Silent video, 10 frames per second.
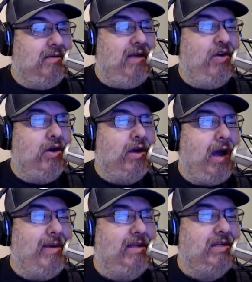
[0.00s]
Leave your
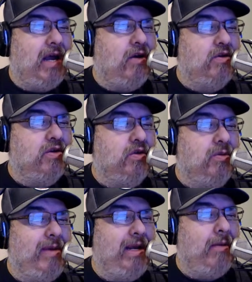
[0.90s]
comments on our
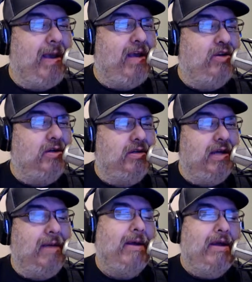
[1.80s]
social media pages.
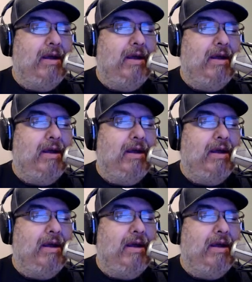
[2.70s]
Yep.